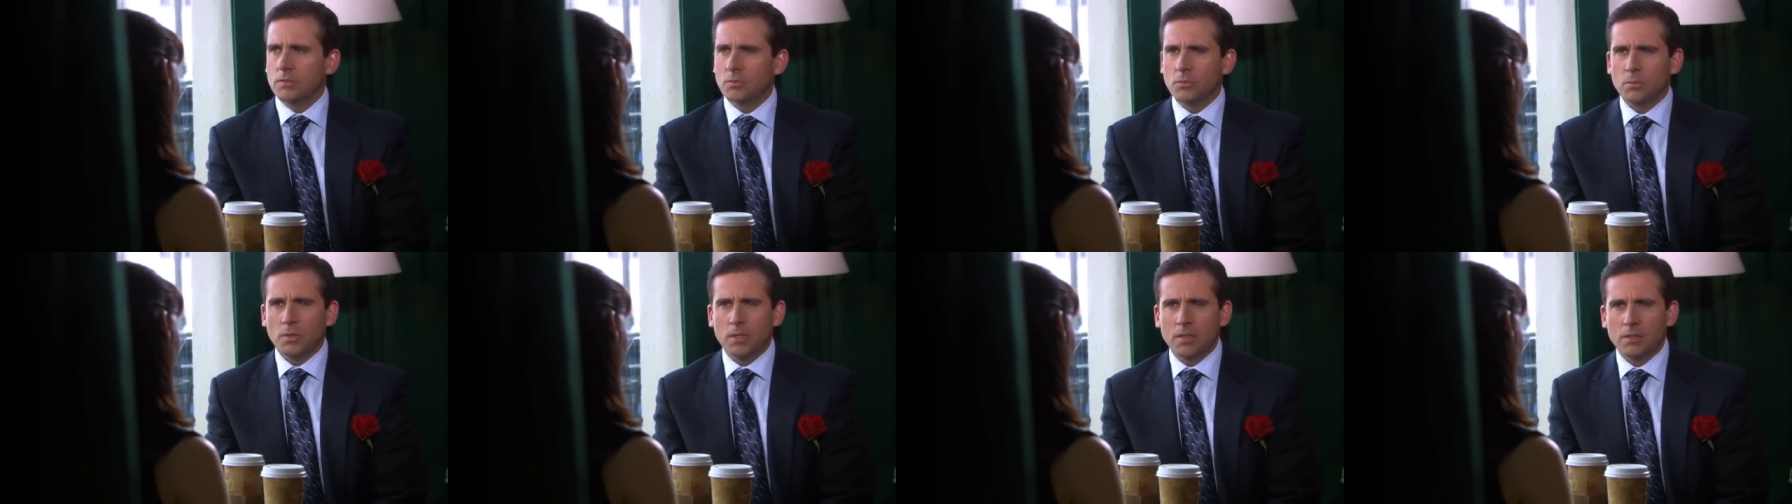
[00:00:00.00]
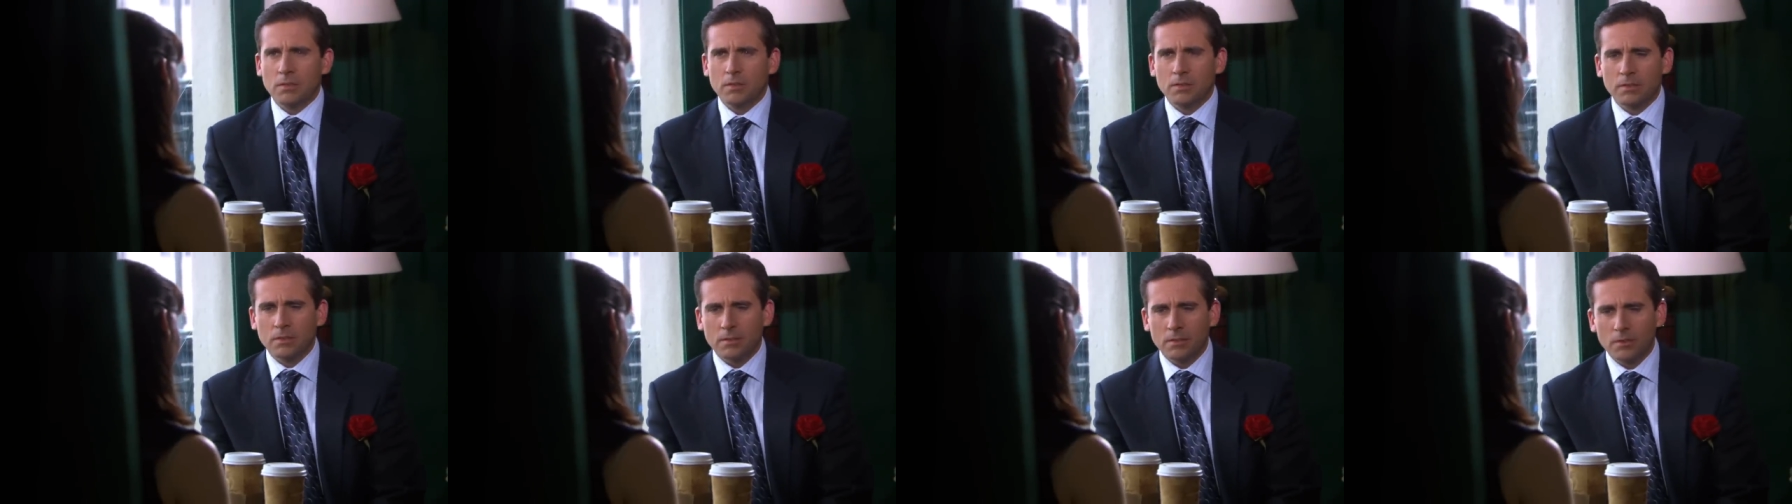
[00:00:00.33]

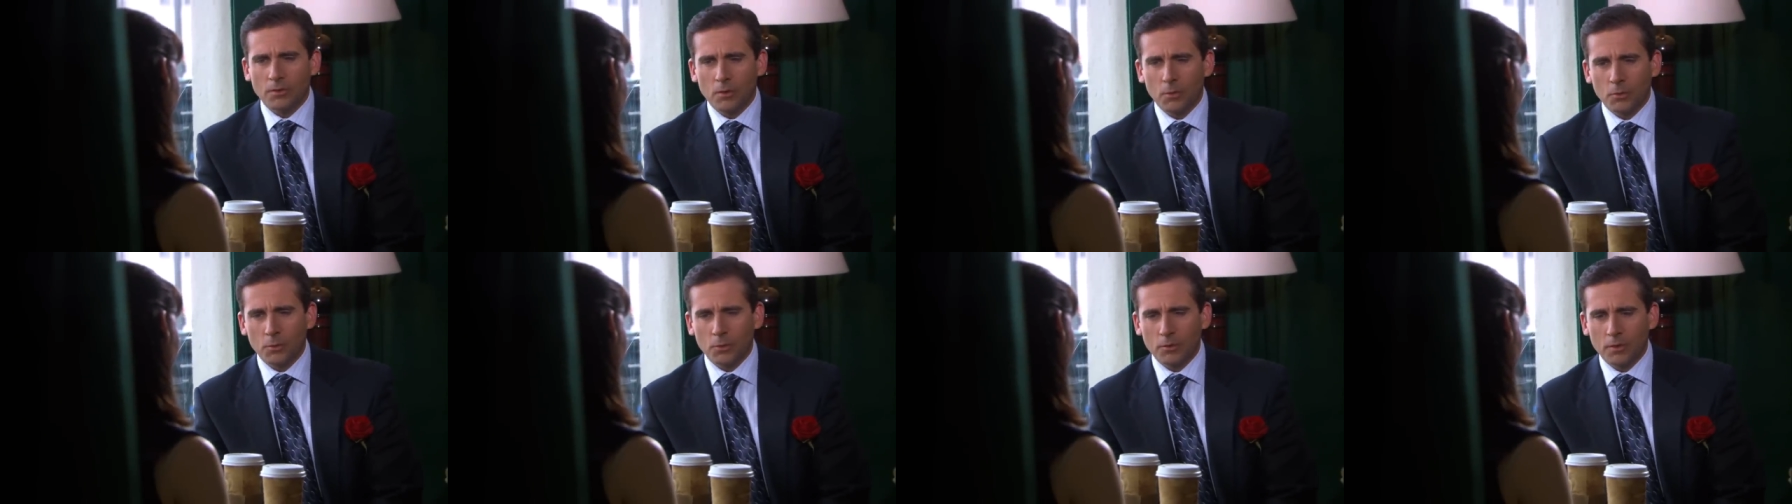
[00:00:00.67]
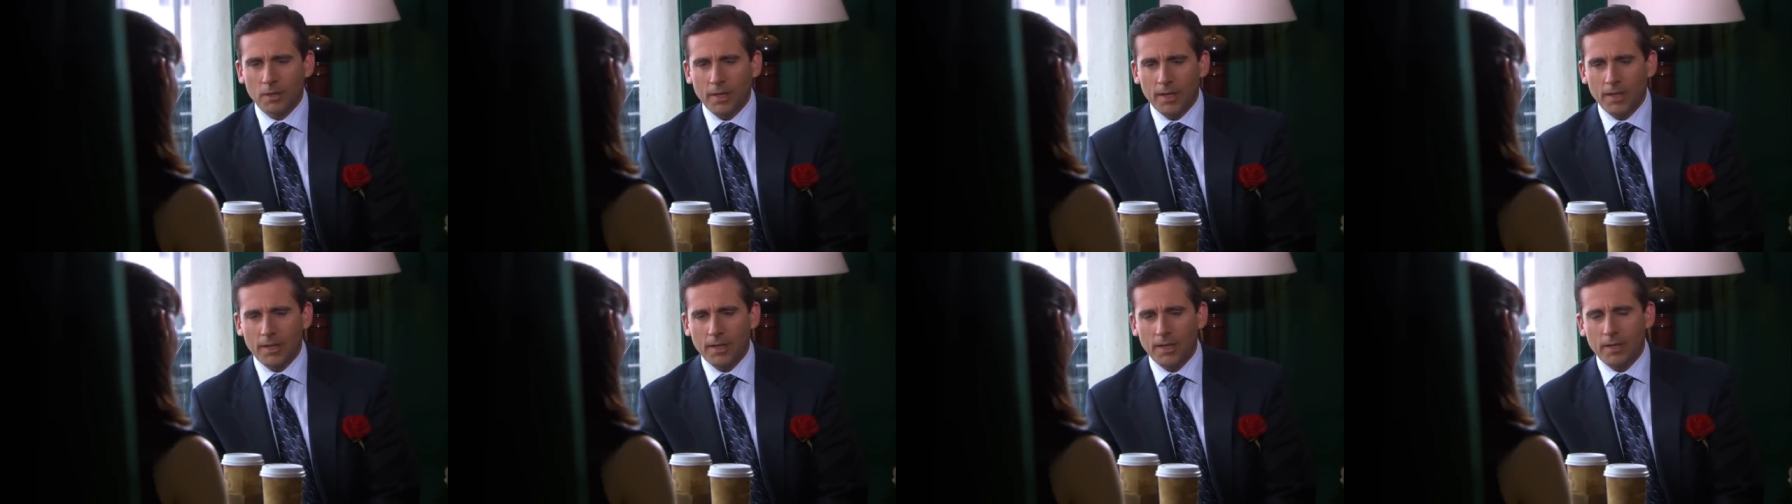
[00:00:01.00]
sweet
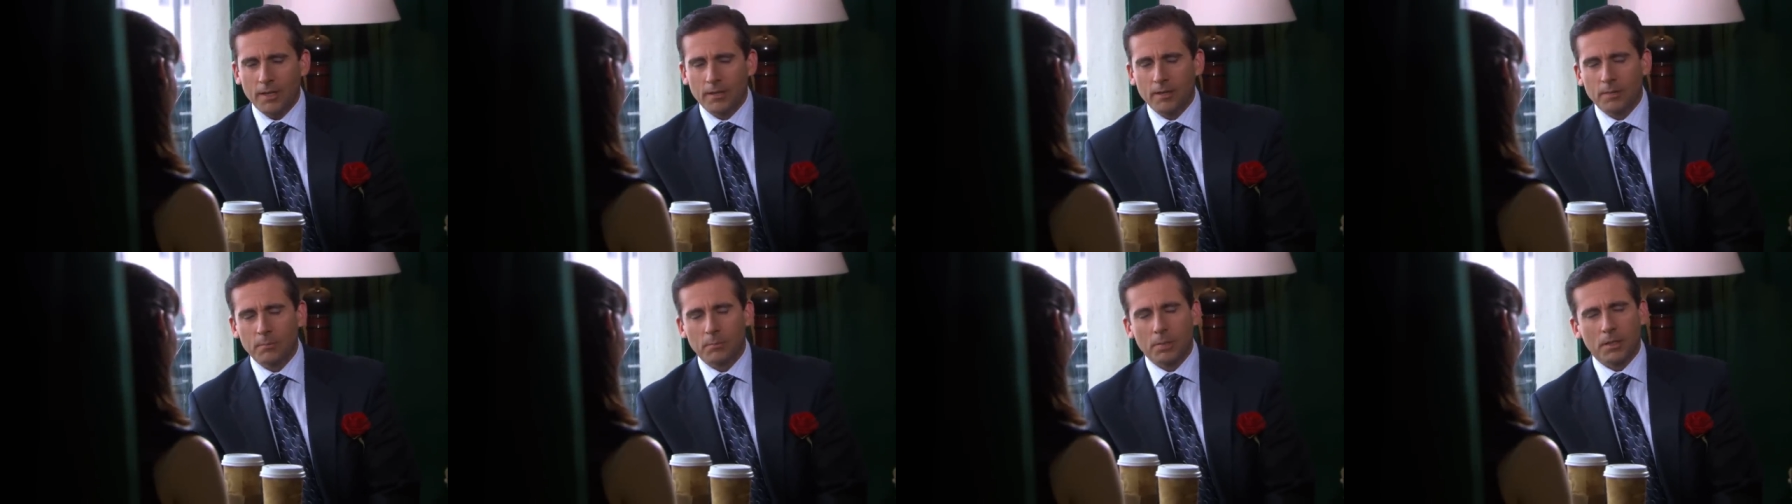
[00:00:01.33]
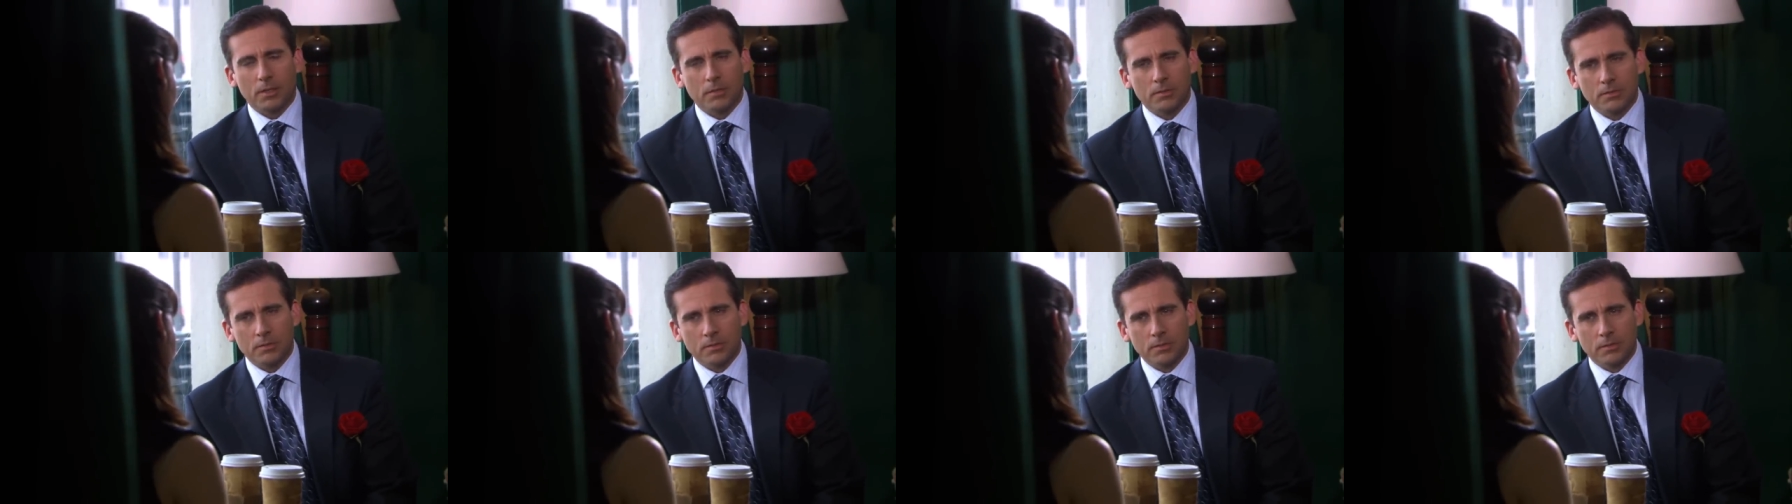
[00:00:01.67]
old lady on the
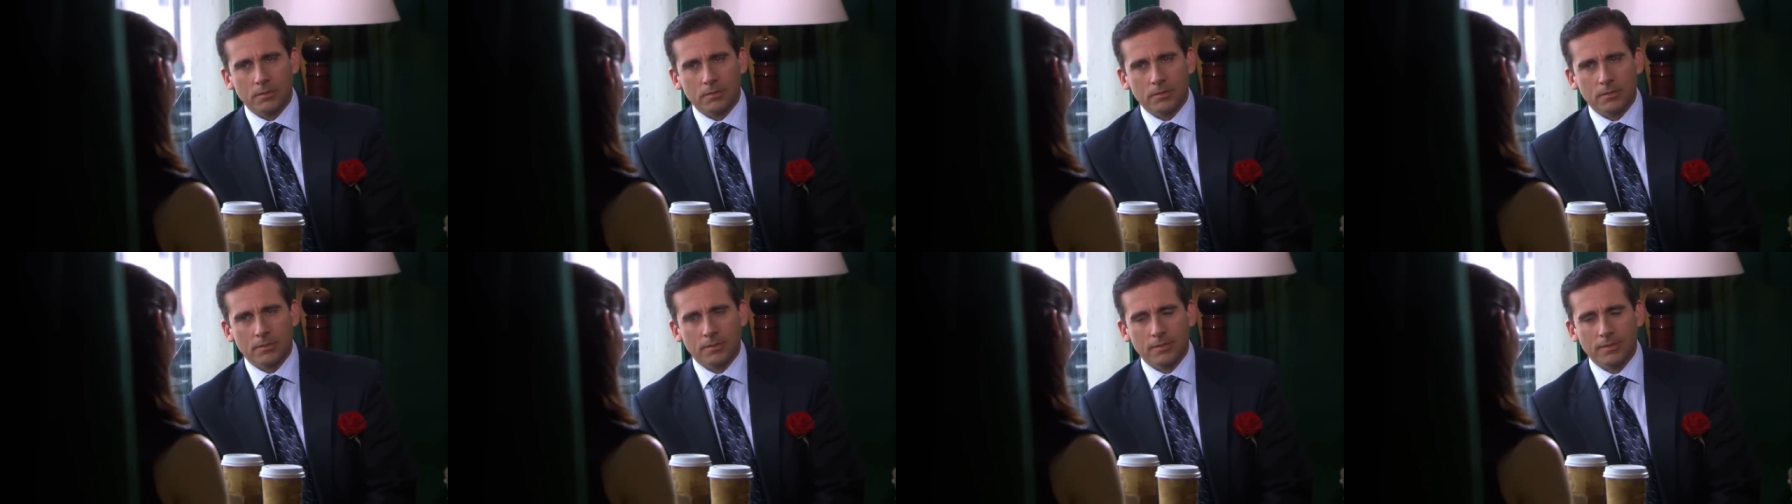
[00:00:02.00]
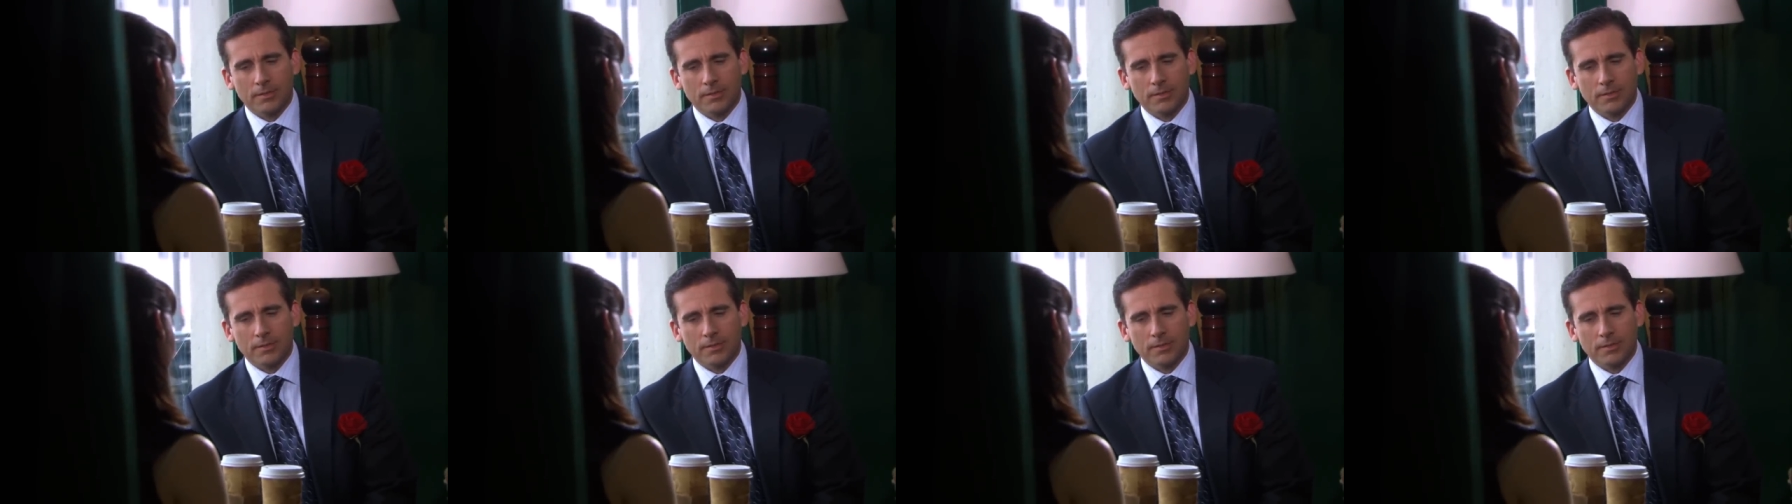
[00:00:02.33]
bus.